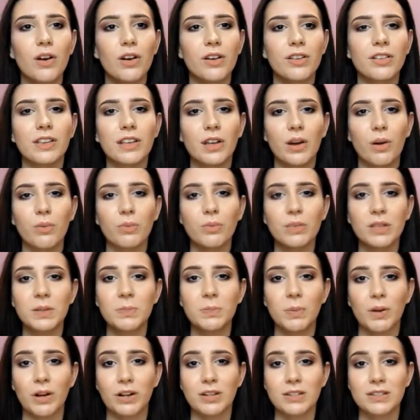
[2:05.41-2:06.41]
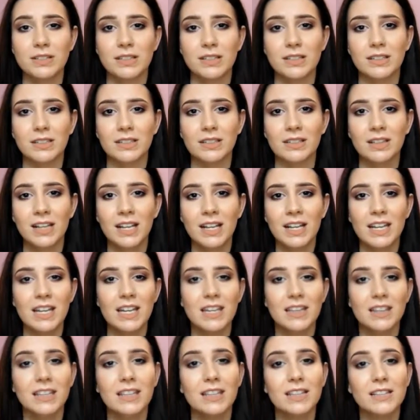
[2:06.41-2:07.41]
are the only person
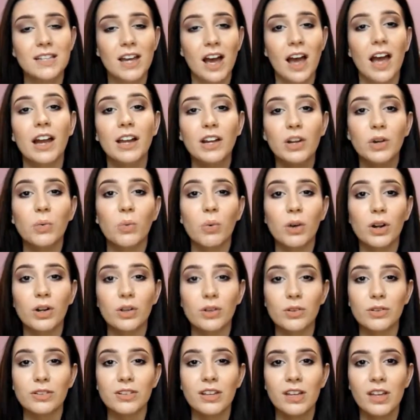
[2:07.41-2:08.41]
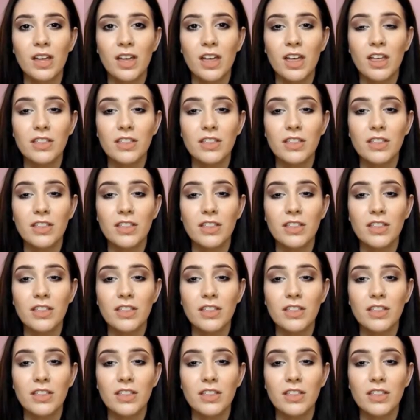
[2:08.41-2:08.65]
in the entire world